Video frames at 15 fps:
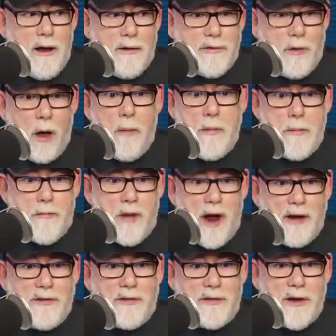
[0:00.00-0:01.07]
So I'm
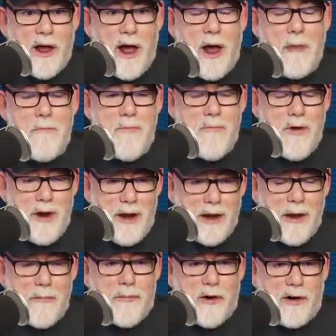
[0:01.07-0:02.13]
impressed. I'm
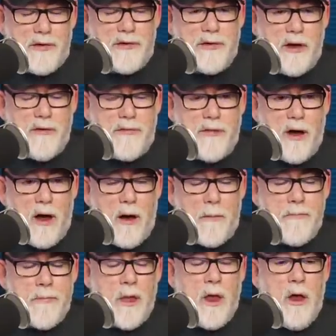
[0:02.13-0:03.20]
really impressed so far.
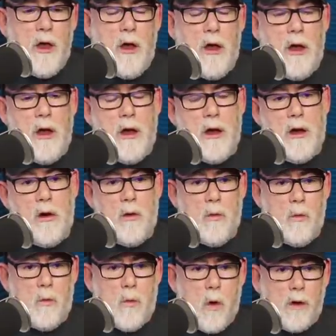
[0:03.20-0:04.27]

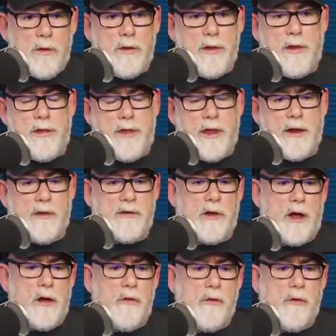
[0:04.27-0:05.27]
One of the things I